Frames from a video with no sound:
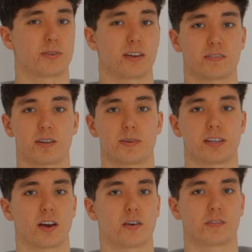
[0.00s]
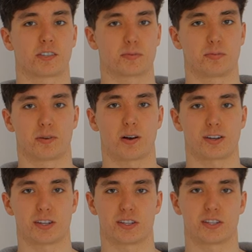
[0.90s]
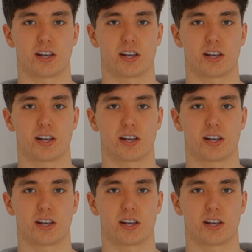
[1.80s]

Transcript: We've definitely been going for some progressions